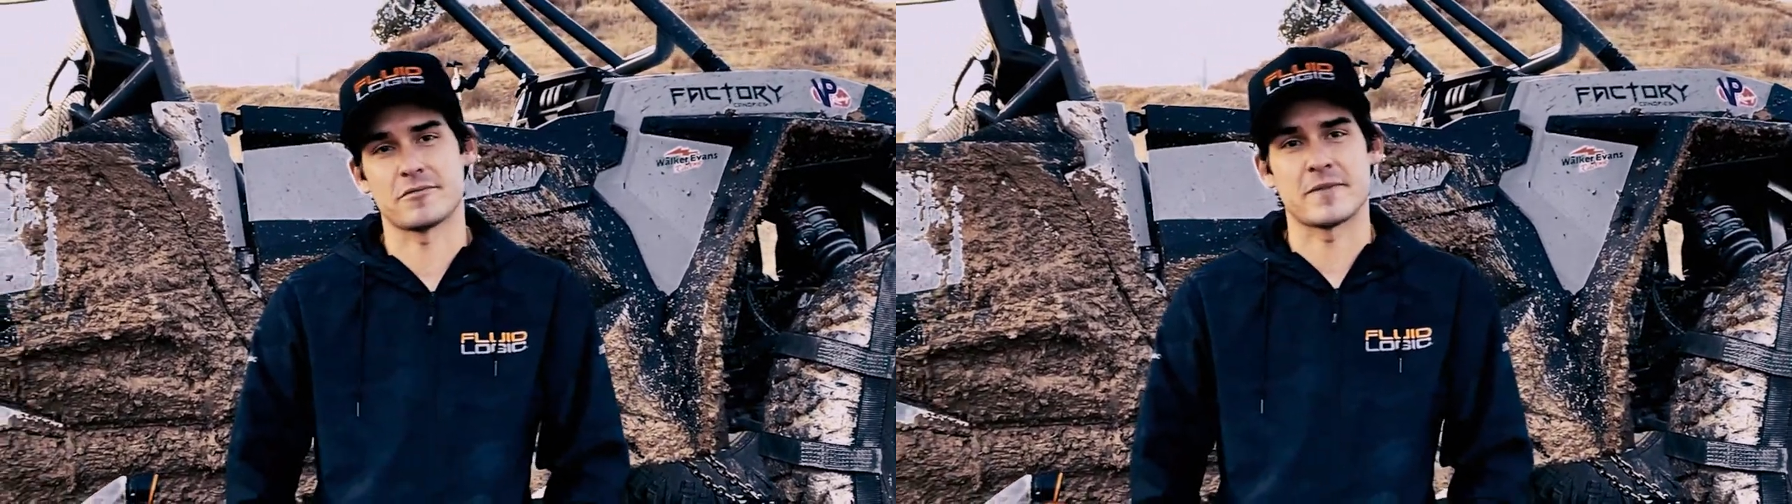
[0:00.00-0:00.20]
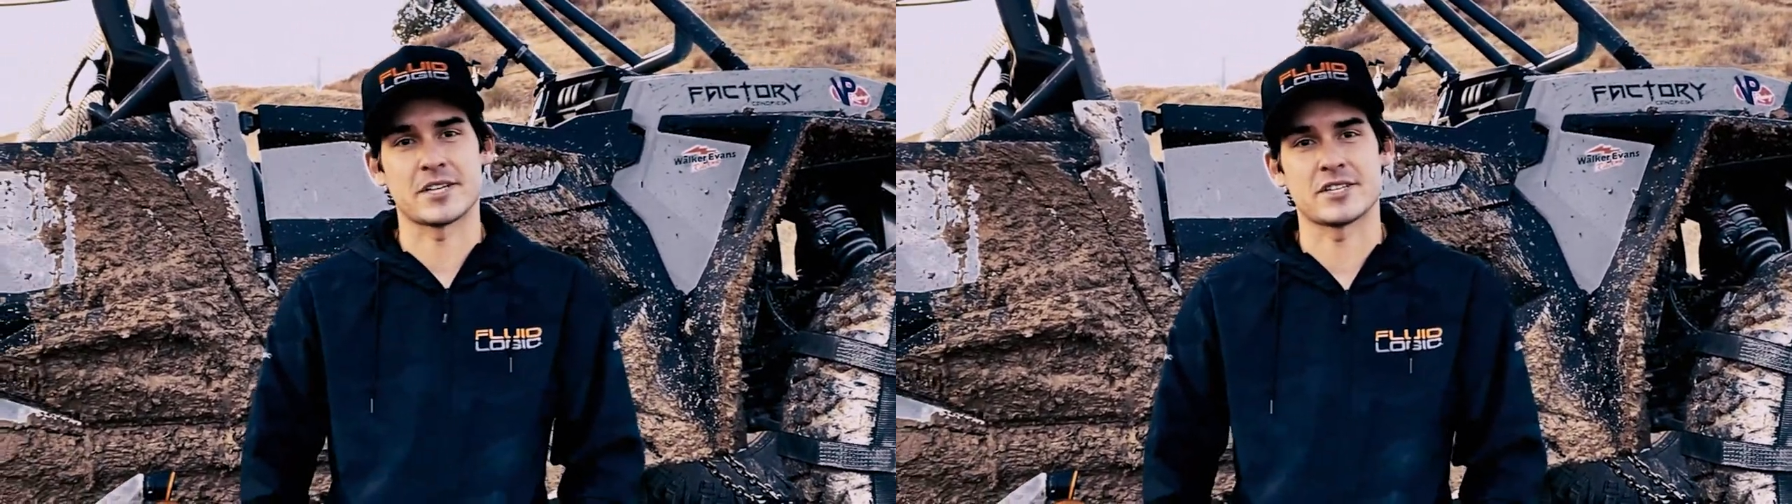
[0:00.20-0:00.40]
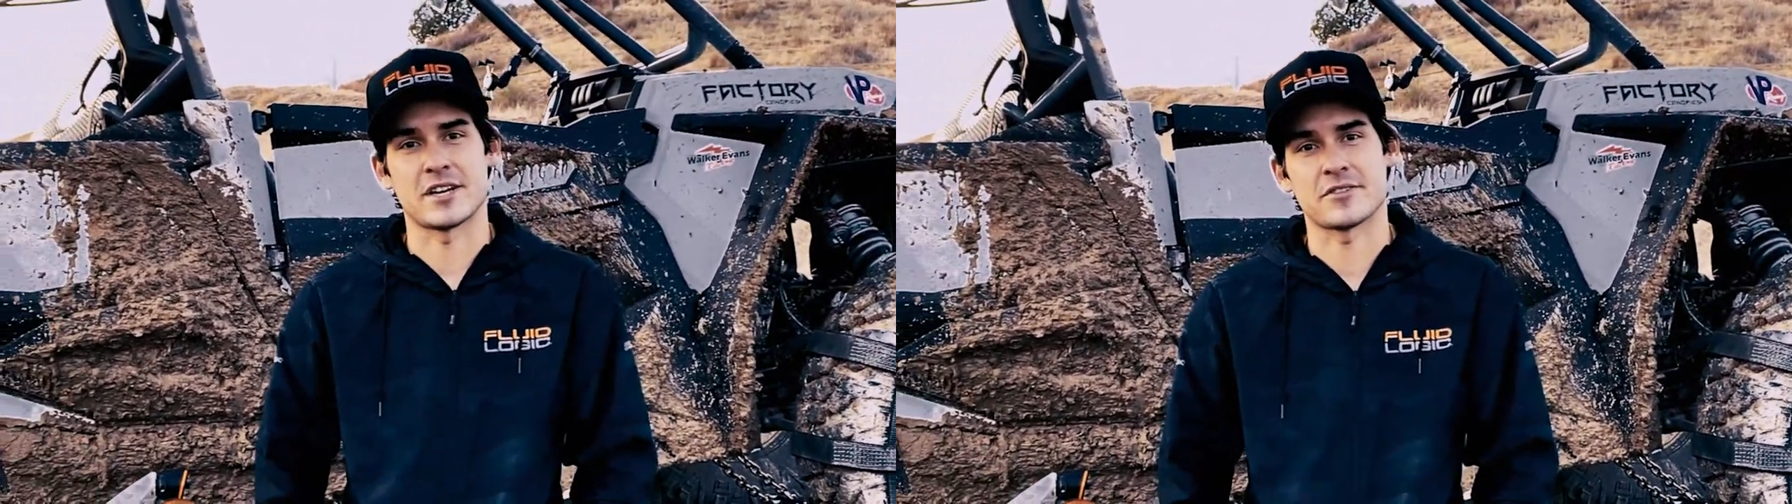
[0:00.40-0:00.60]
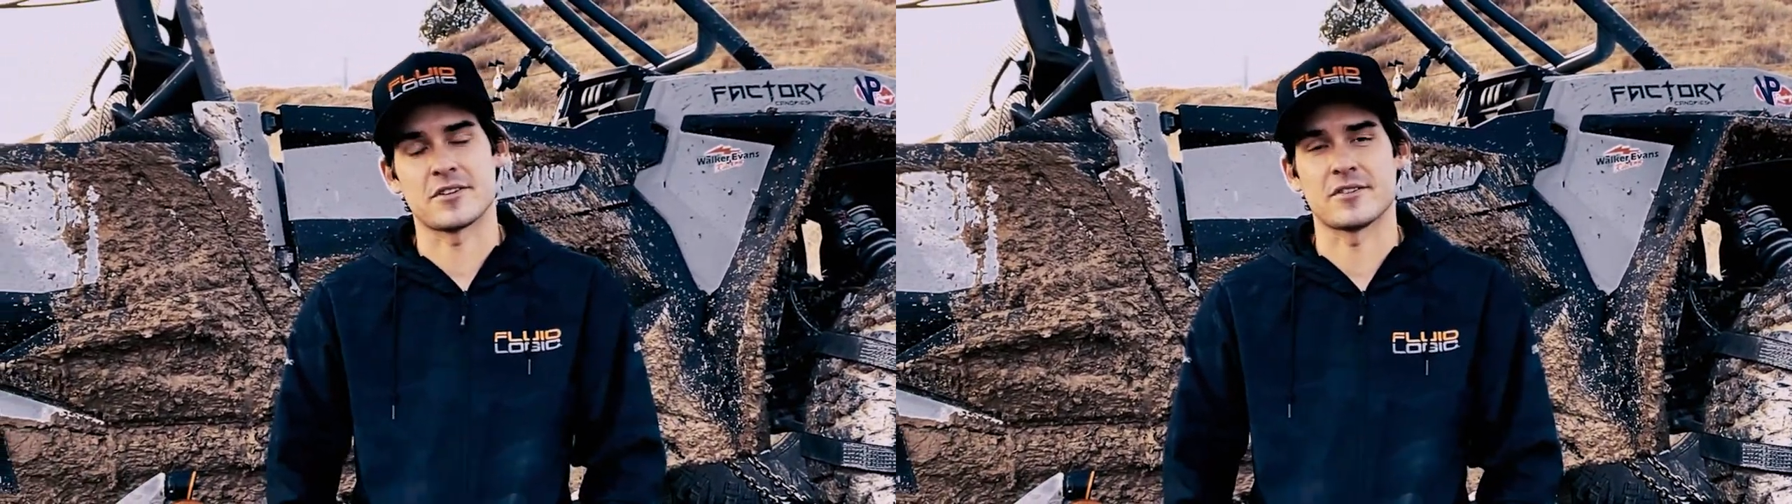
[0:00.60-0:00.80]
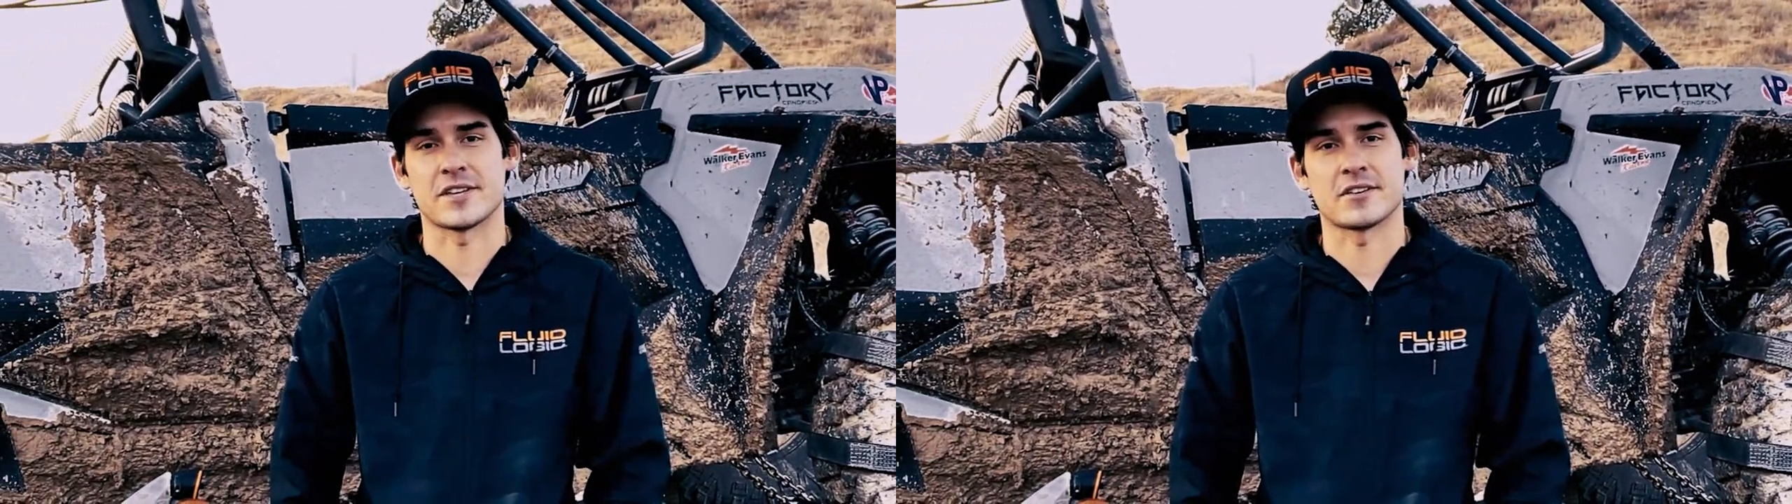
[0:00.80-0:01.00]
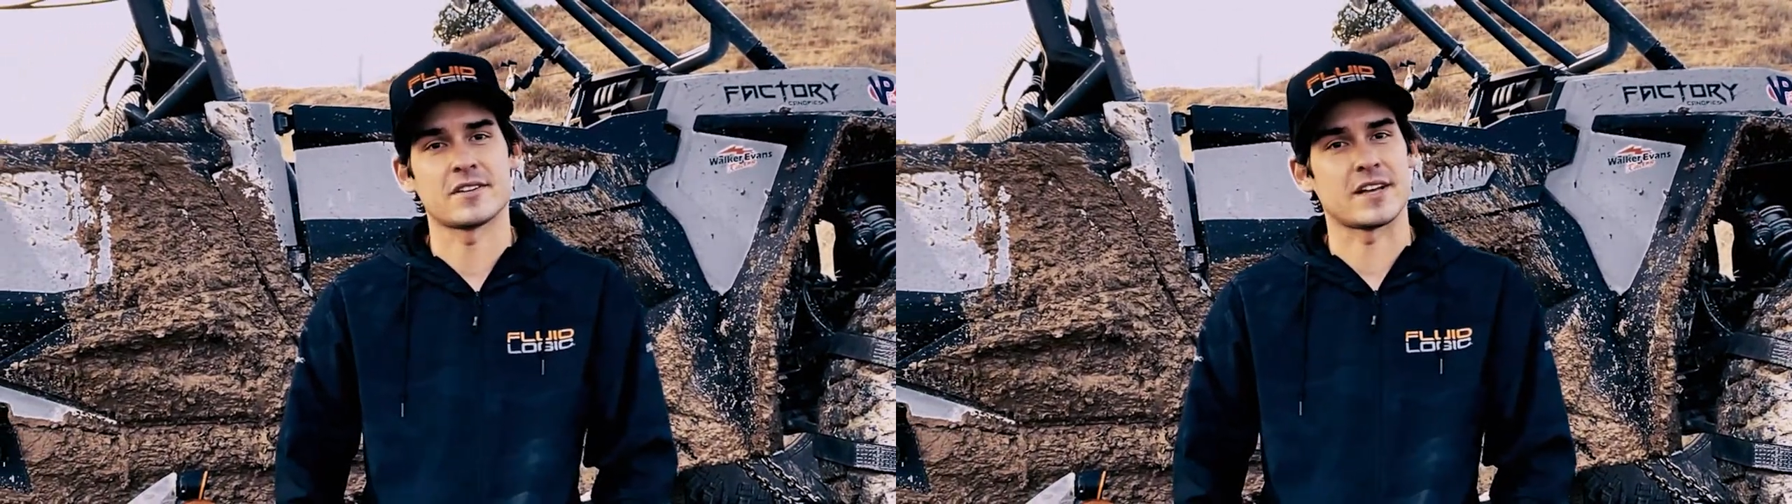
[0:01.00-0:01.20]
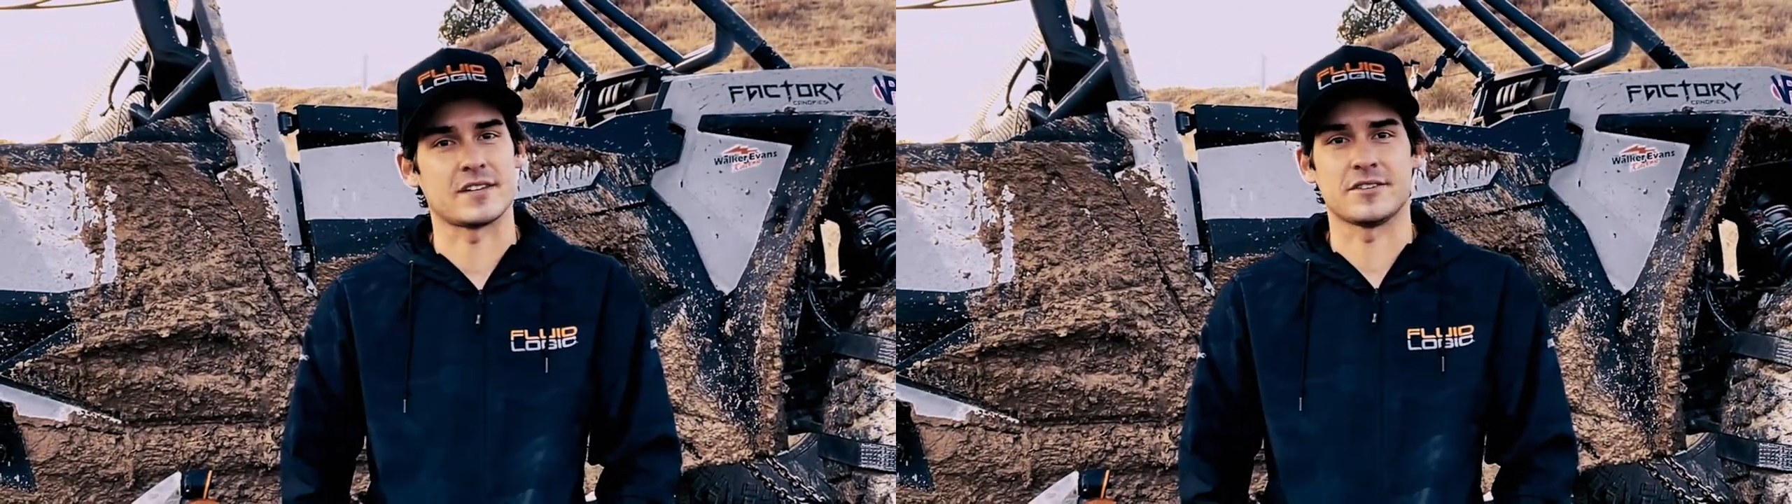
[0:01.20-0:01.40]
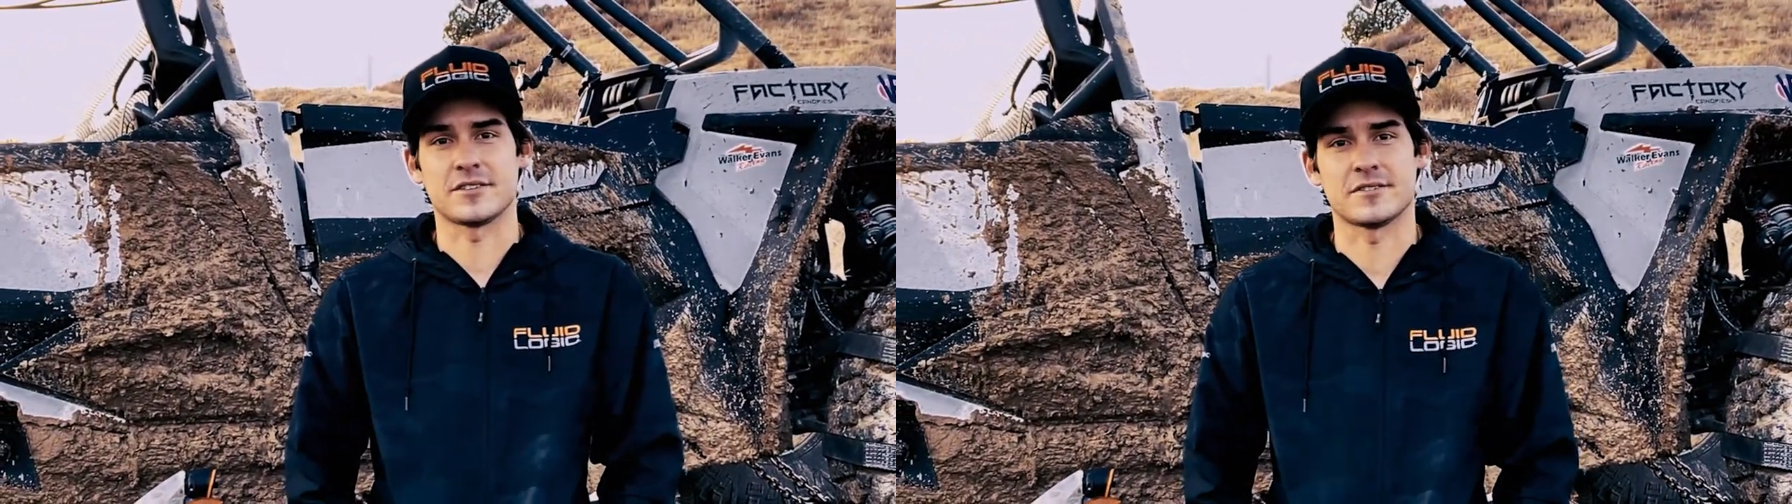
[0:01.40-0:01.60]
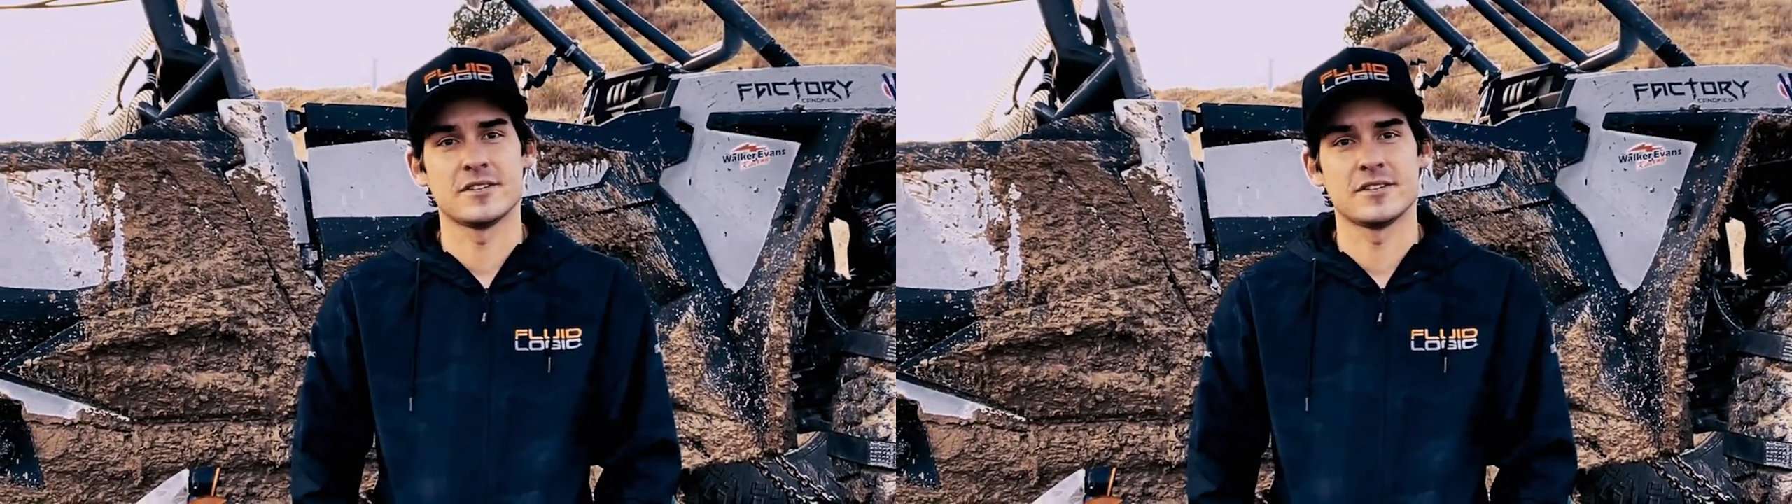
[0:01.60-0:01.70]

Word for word: information out there on the internet, and you can